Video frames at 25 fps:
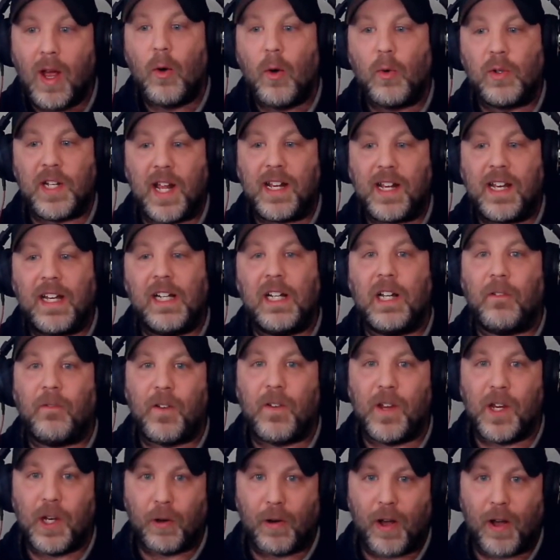was I needed to
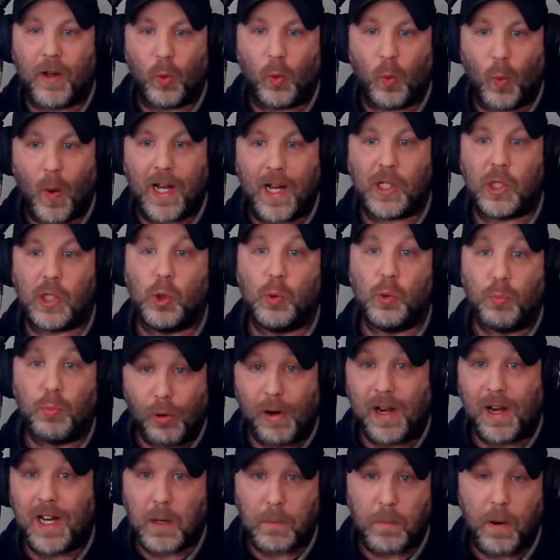figure out a way to
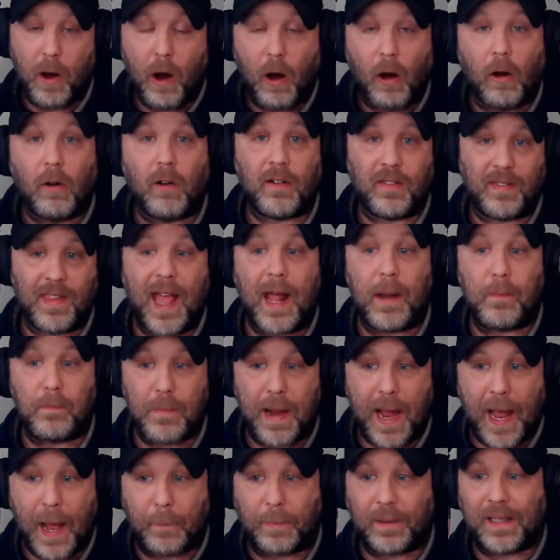break apart that
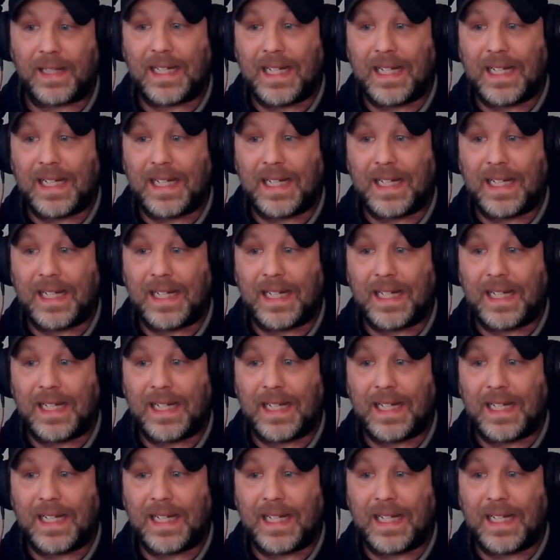map